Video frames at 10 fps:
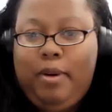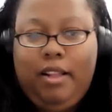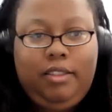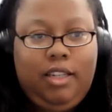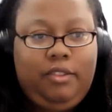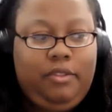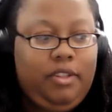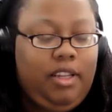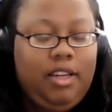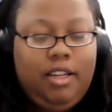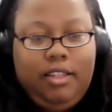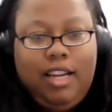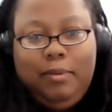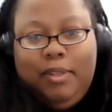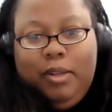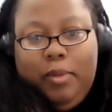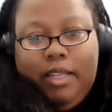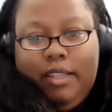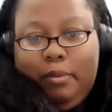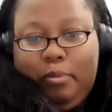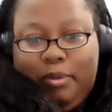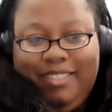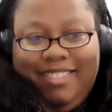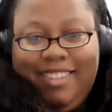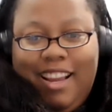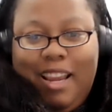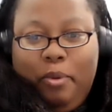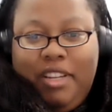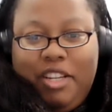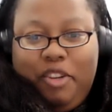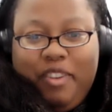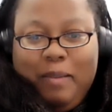I apologize for the time zone mix up. I appreciate